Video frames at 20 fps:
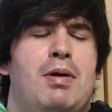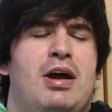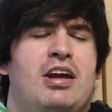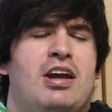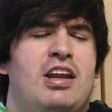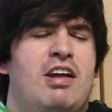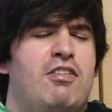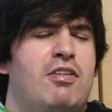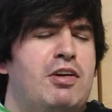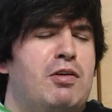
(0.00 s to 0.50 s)
but I
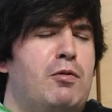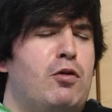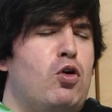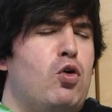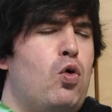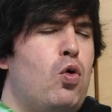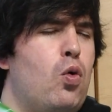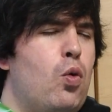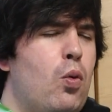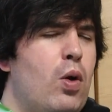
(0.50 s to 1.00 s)
can never
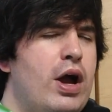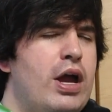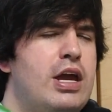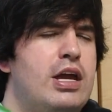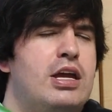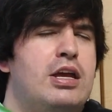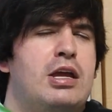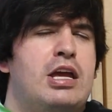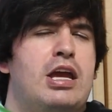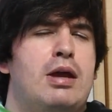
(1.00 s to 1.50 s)

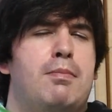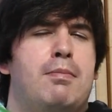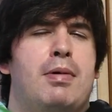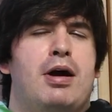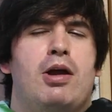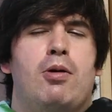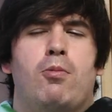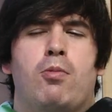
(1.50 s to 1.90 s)
quite get my